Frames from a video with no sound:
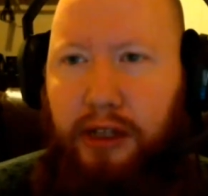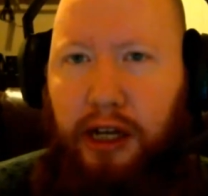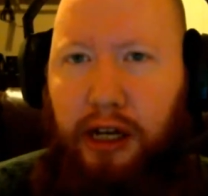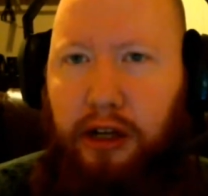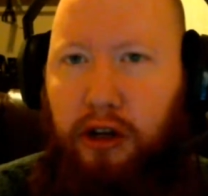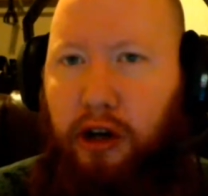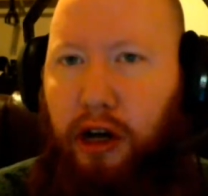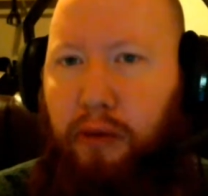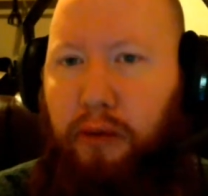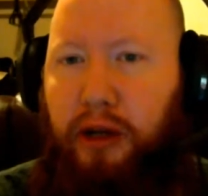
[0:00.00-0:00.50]

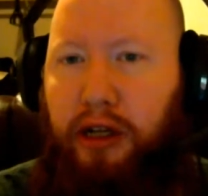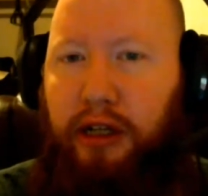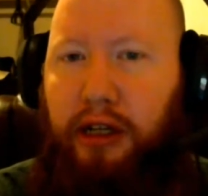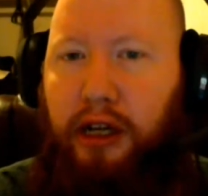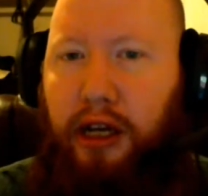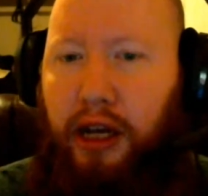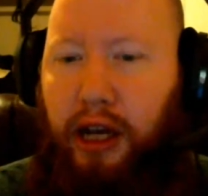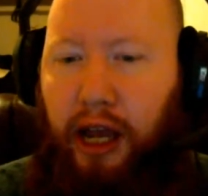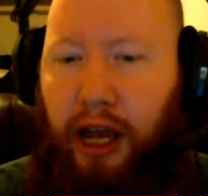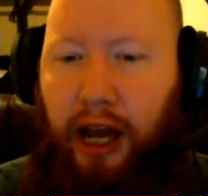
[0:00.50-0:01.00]
I want
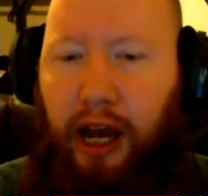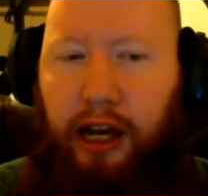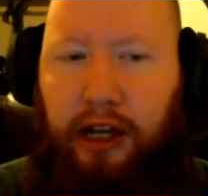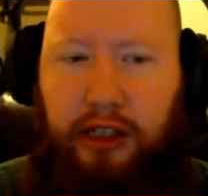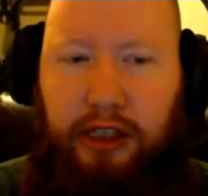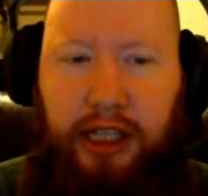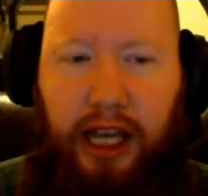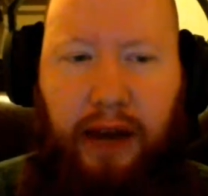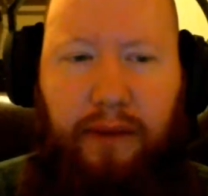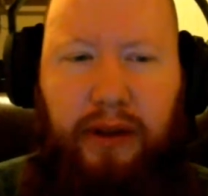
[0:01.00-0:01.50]

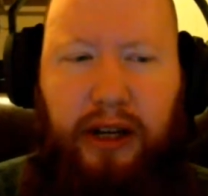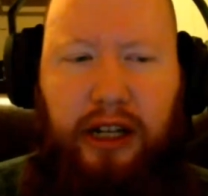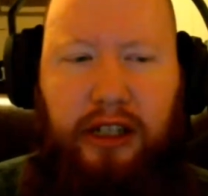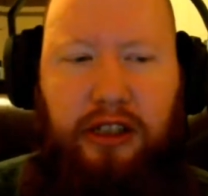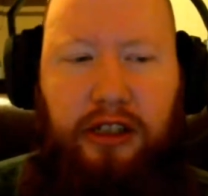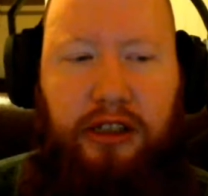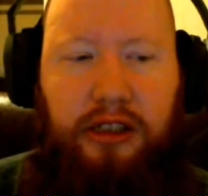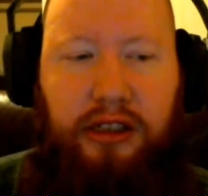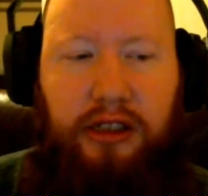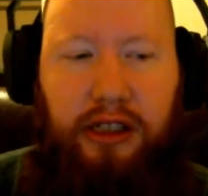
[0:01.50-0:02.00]
us having
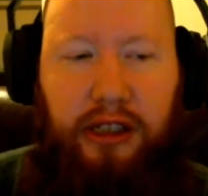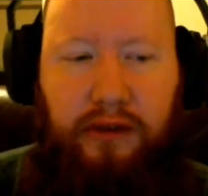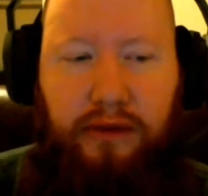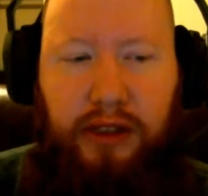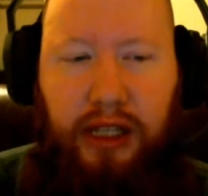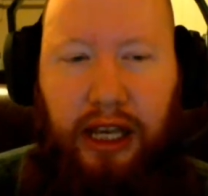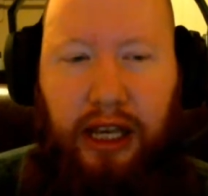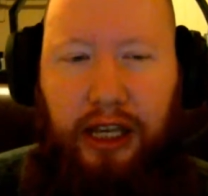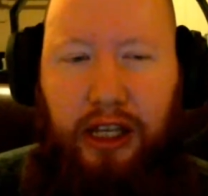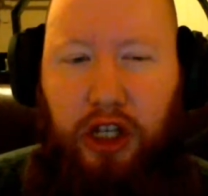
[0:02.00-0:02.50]
ourselves
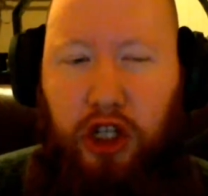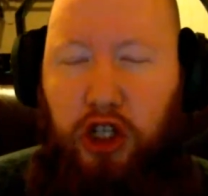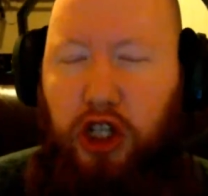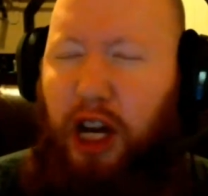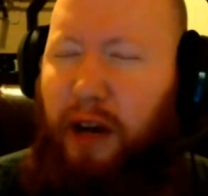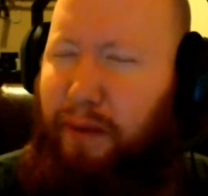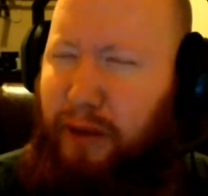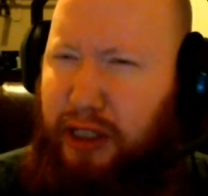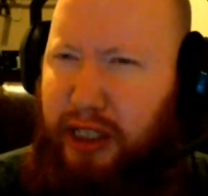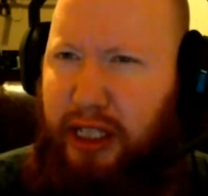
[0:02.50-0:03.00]
a good
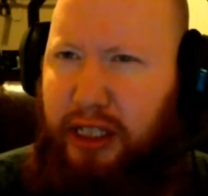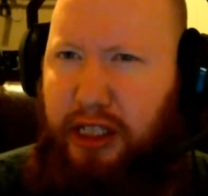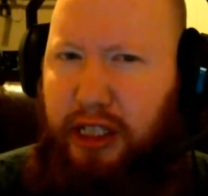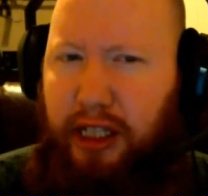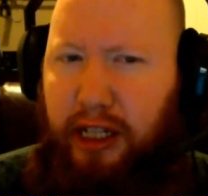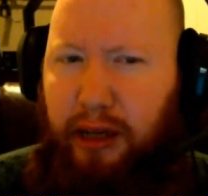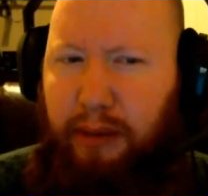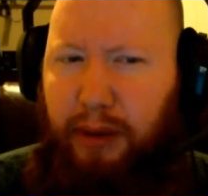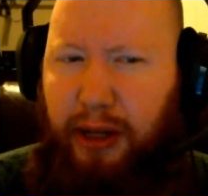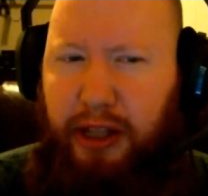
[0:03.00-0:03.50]
conversation
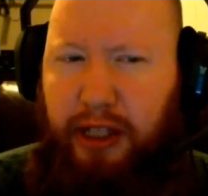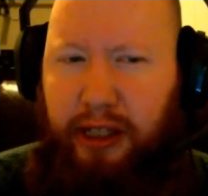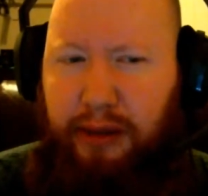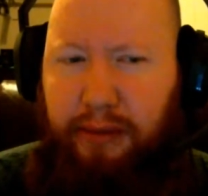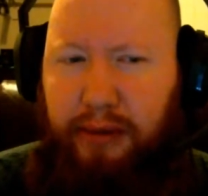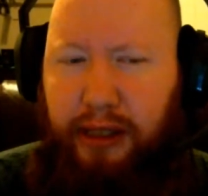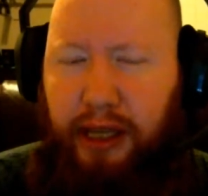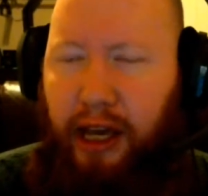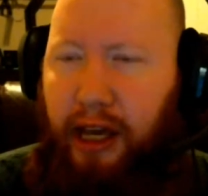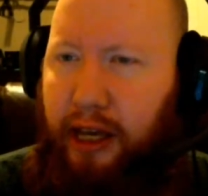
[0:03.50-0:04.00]
here about the
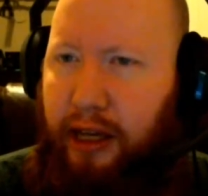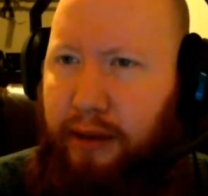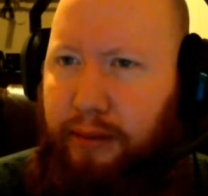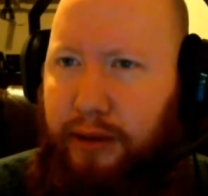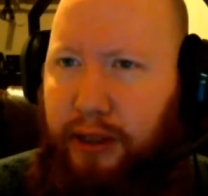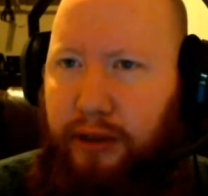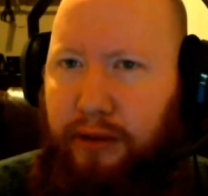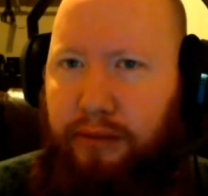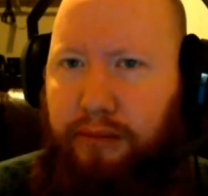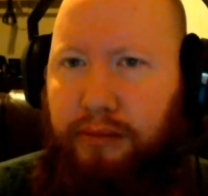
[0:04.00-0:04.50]
game,
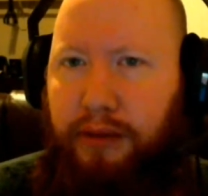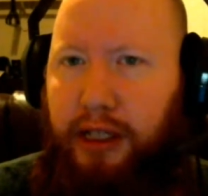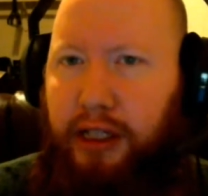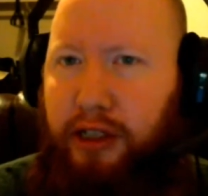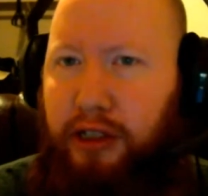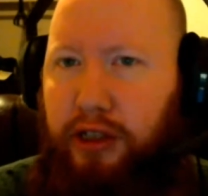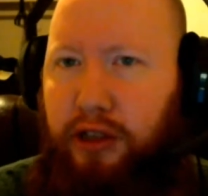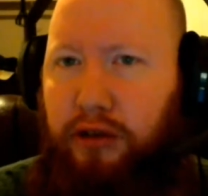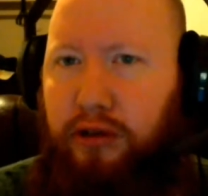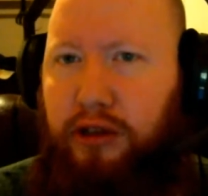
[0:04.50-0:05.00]
the
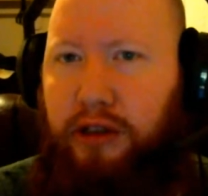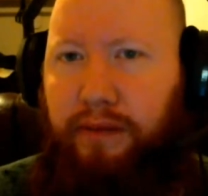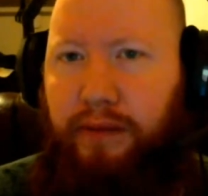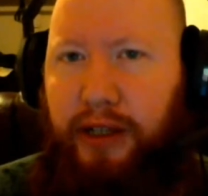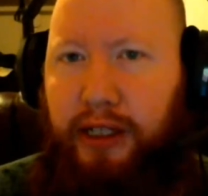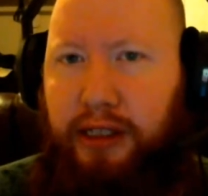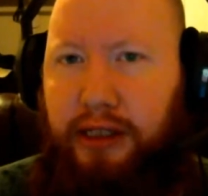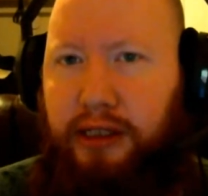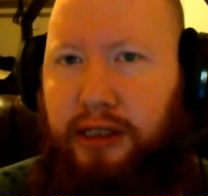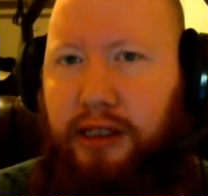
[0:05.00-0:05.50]
issues, the
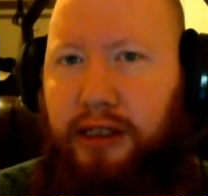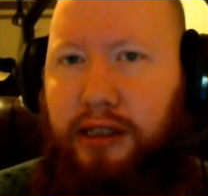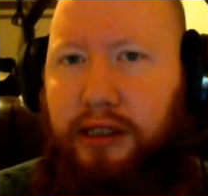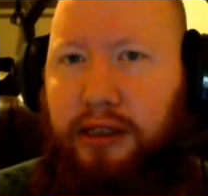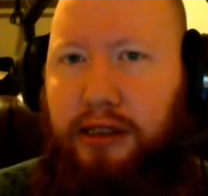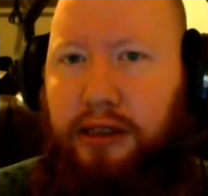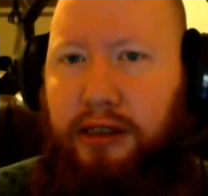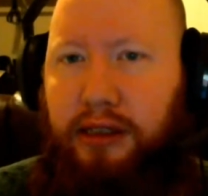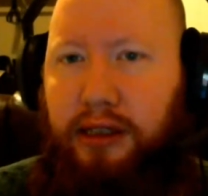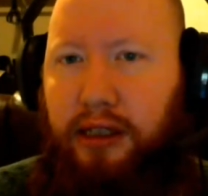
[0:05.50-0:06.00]

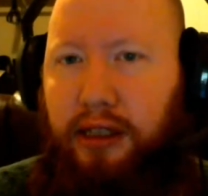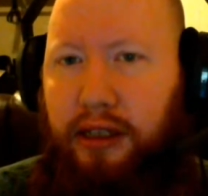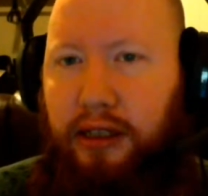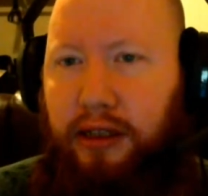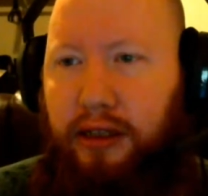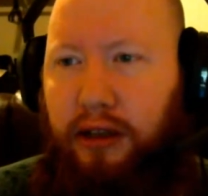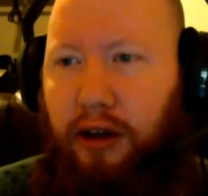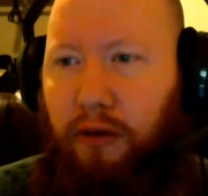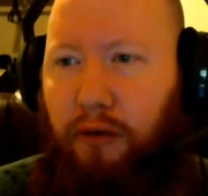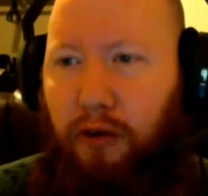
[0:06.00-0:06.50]
fixes,
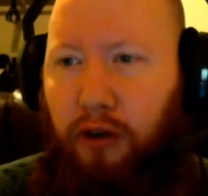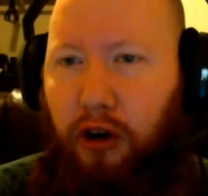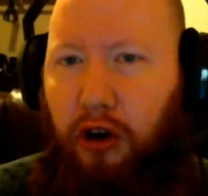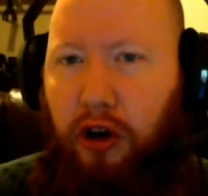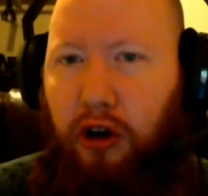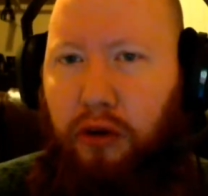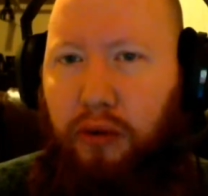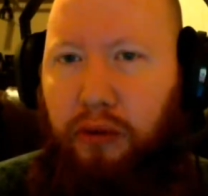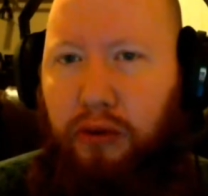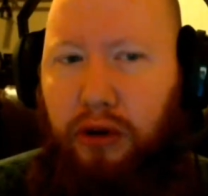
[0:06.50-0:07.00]
the
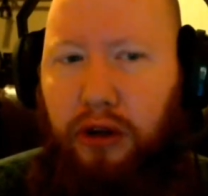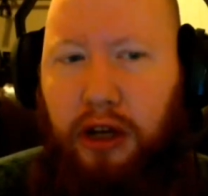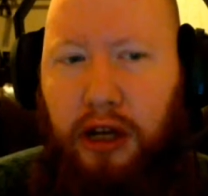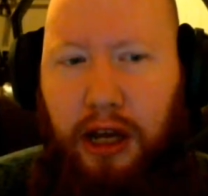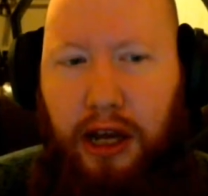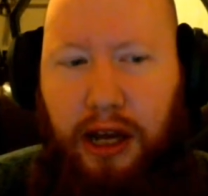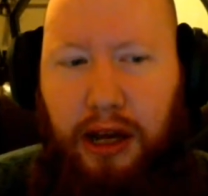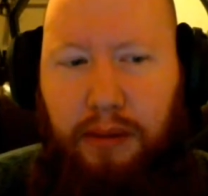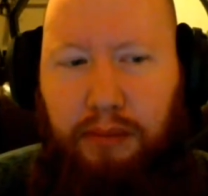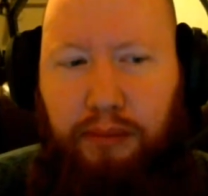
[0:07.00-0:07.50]
overall
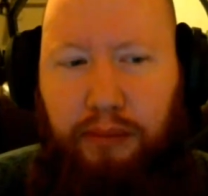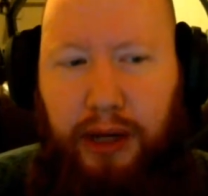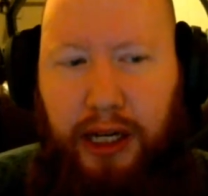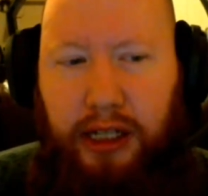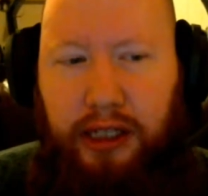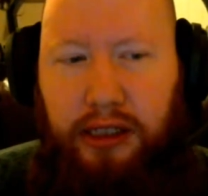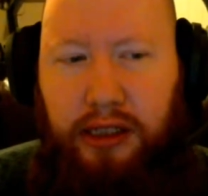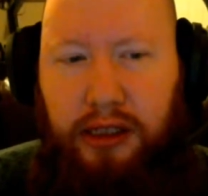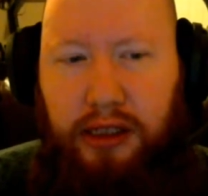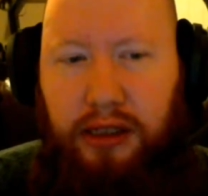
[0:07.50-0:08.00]

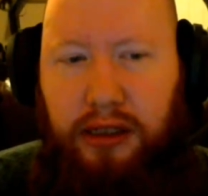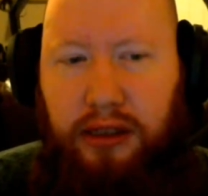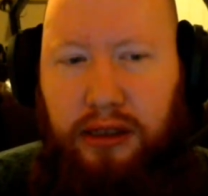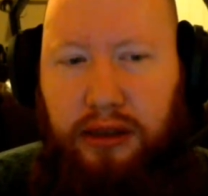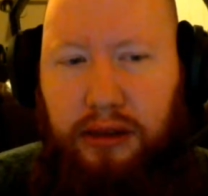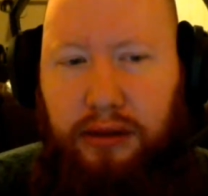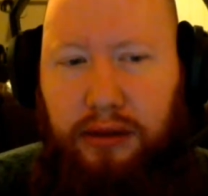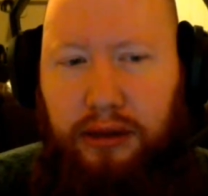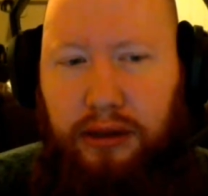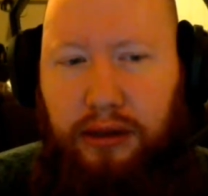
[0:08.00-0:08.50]
best
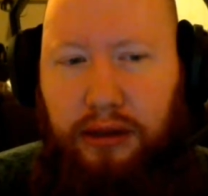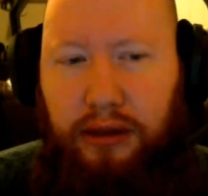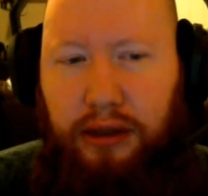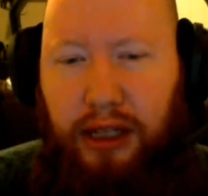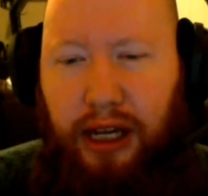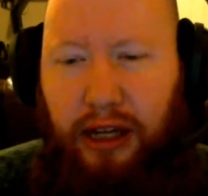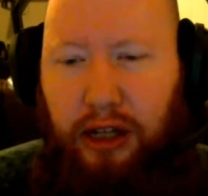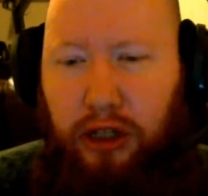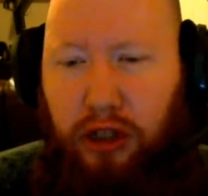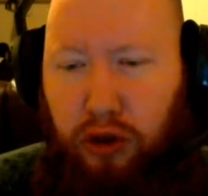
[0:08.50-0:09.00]

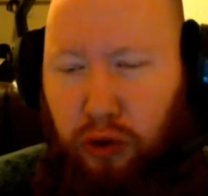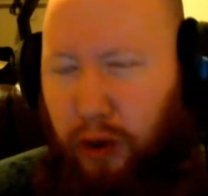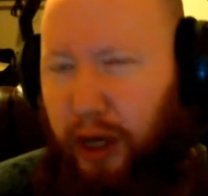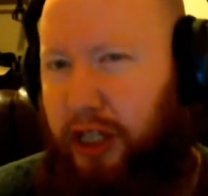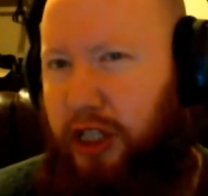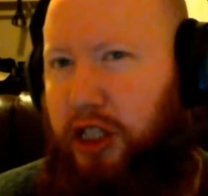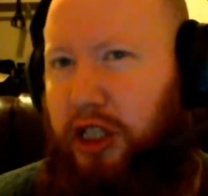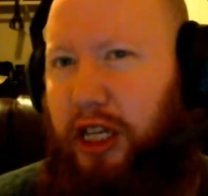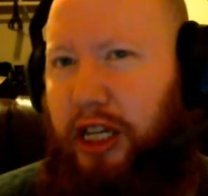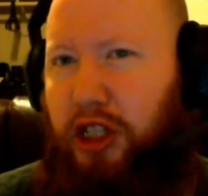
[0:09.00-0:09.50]

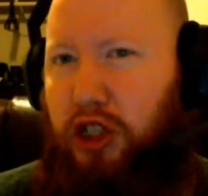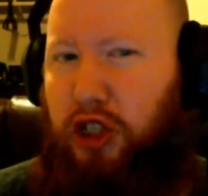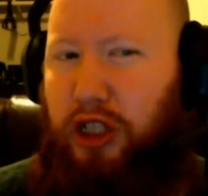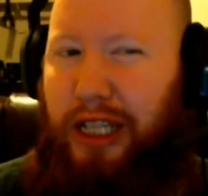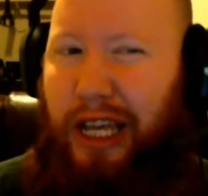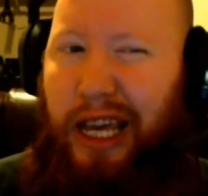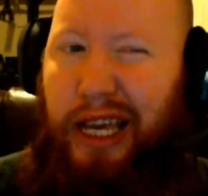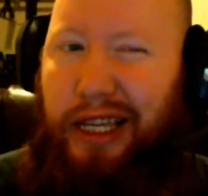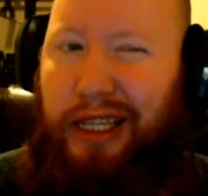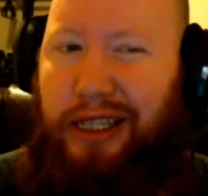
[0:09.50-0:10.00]
direction they should
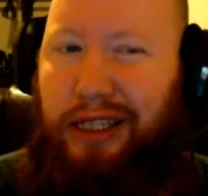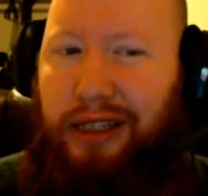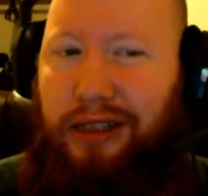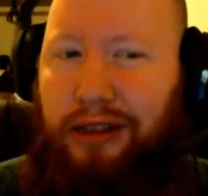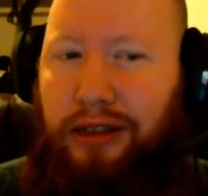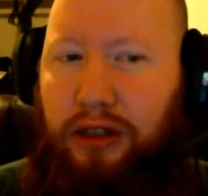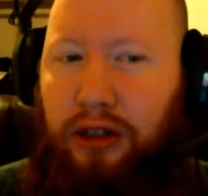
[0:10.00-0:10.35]
take.